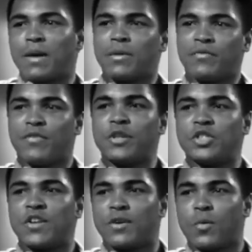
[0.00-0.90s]
Like, when I fought
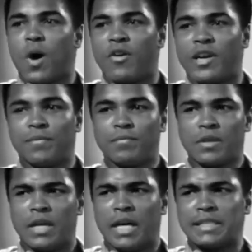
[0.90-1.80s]
Jerry Quarry,
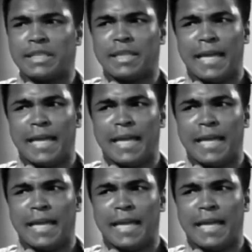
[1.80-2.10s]
I said,